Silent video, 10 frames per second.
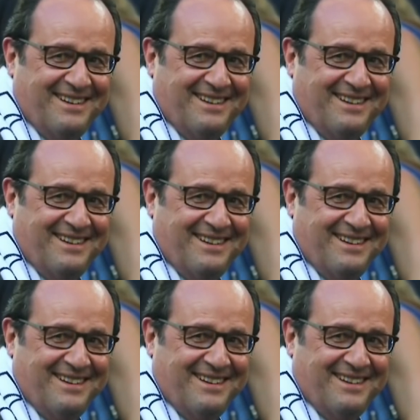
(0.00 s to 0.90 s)

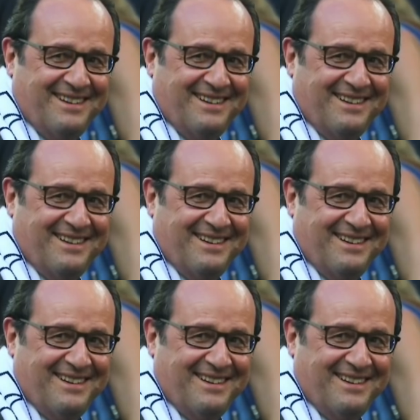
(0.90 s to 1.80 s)

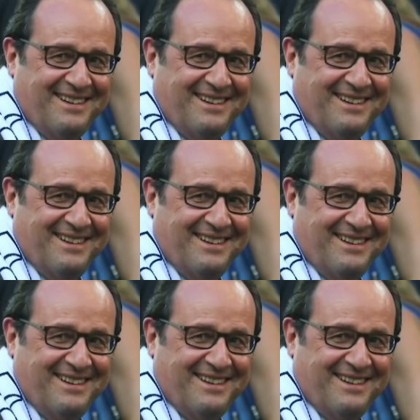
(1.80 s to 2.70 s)

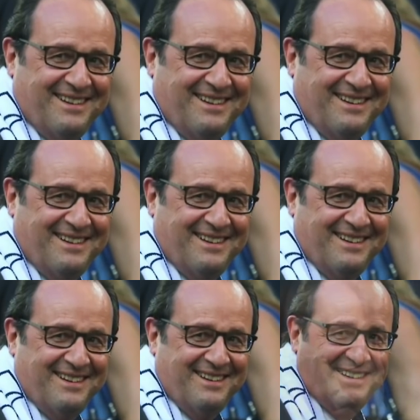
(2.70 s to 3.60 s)

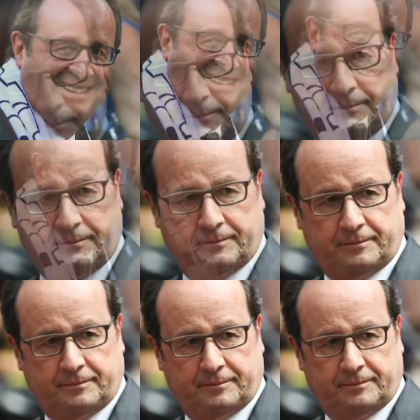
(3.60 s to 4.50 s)

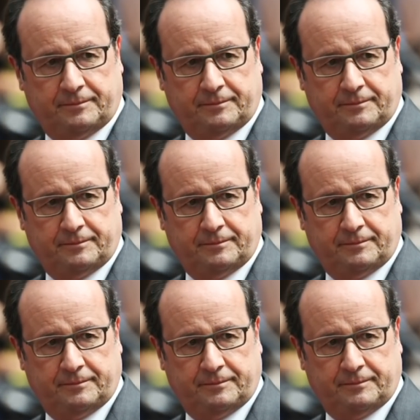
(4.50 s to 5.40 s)

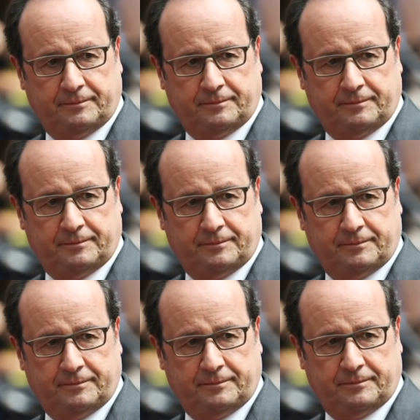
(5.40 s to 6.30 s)

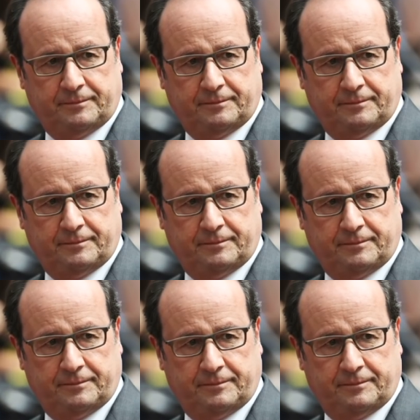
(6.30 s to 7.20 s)

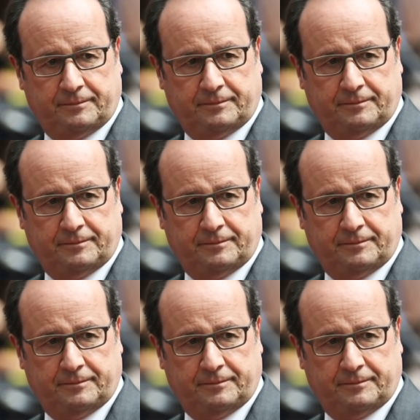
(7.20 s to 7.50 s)
(not speaking)